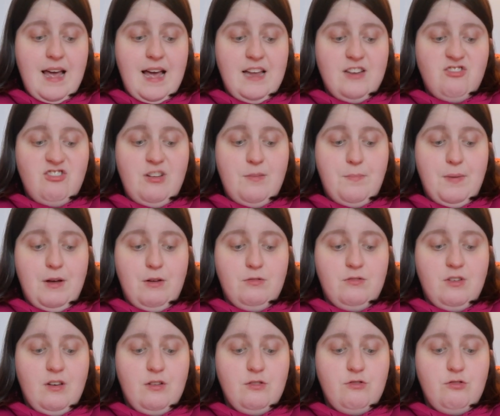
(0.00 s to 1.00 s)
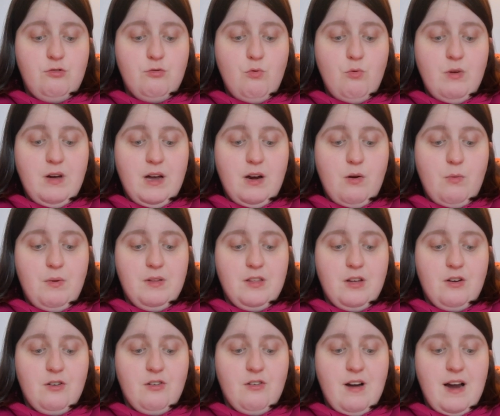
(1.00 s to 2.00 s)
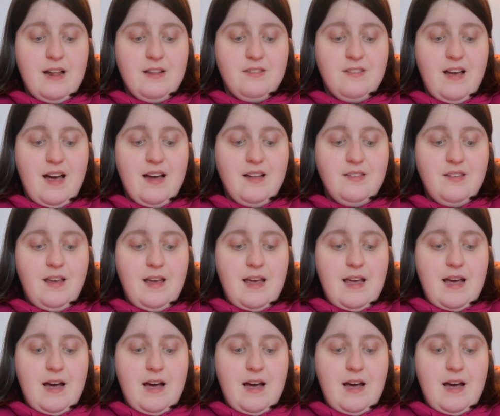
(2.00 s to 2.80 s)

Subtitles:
and she builds a snow girl with her granddad,